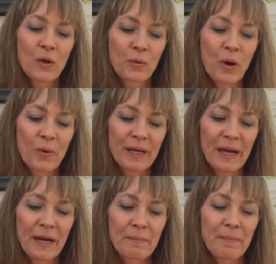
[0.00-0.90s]
Growing
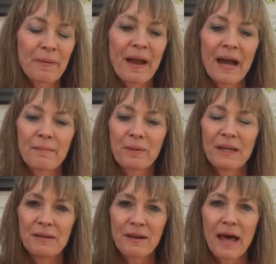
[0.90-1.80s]
up, I
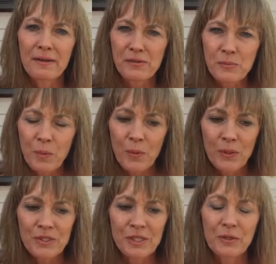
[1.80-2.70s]
played a lot of
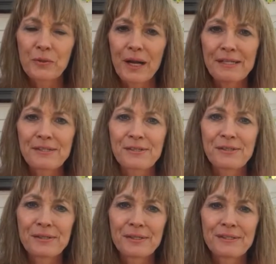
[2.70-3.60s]
sports in grade
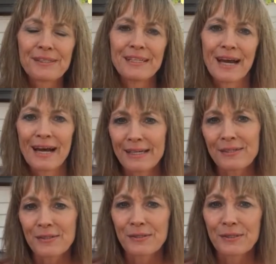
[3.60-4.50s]
school, in high
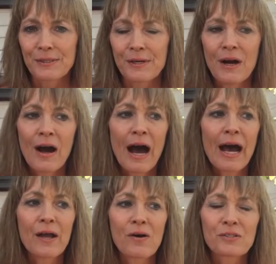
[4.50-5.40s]
school.
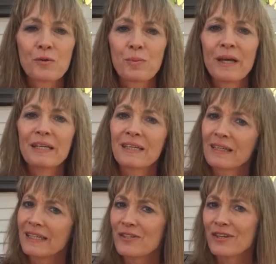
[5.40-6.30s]
I also played
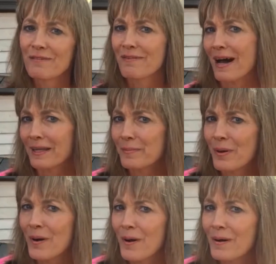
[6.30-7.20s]
collegiate
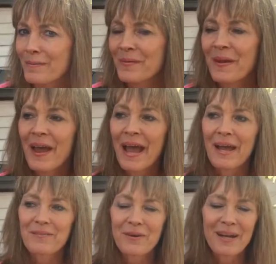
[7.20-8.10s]
volleyball.
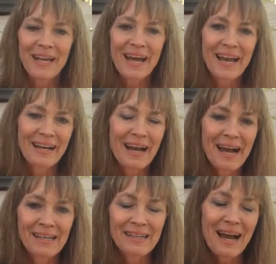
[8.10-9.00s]
After I got out
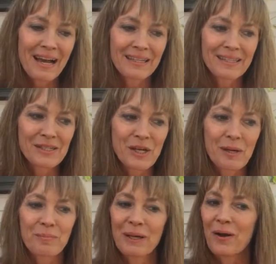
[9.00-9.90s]
of college,
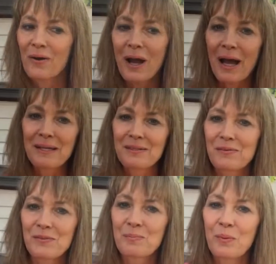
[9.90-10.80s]
I played all kinds
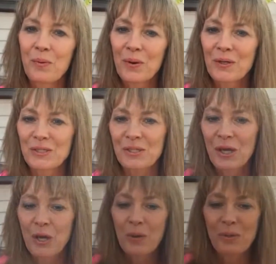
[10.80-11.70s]
of sports,
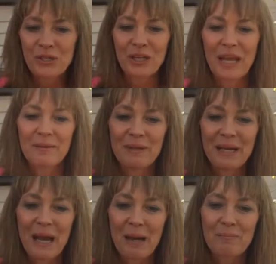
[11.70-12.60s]
which led
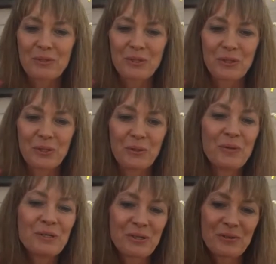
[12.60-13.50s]
me up to
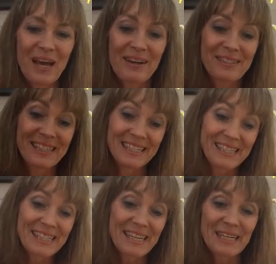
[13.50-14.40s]

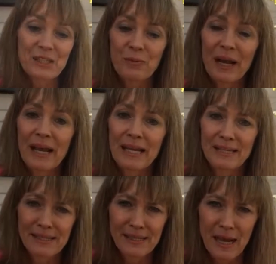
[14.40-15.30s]
2006 when I
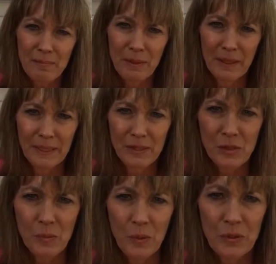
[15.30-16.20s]
had to stop playing
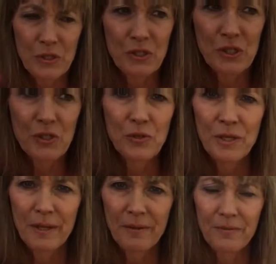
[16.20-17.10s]
sports just due
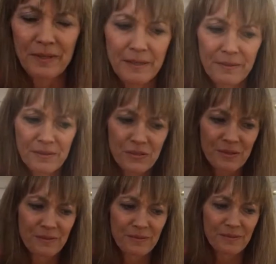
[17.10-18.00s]
to the
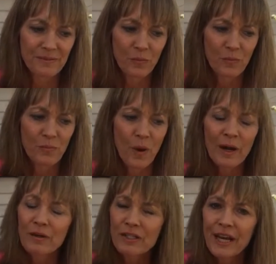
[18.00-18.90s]

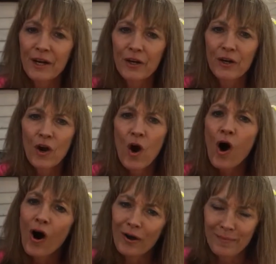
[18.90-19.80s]
wear and tear
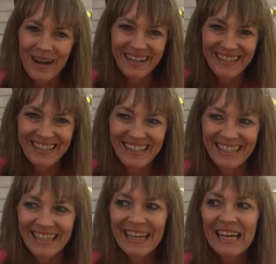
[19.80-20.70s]
on my knee.